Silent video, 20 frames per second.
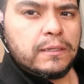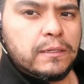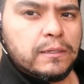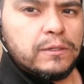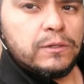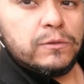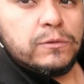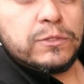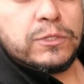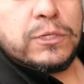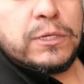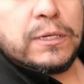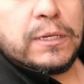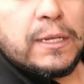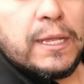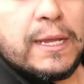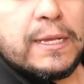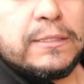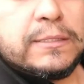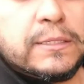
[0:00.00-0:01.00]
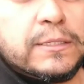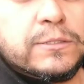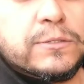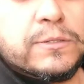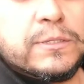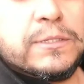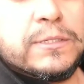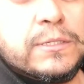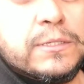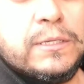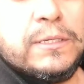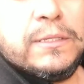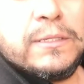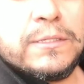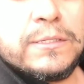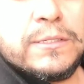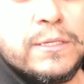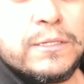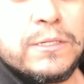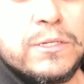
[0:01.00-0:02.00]
new sheet of glass. As you can see, there's a
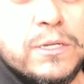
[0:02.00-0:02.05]
suction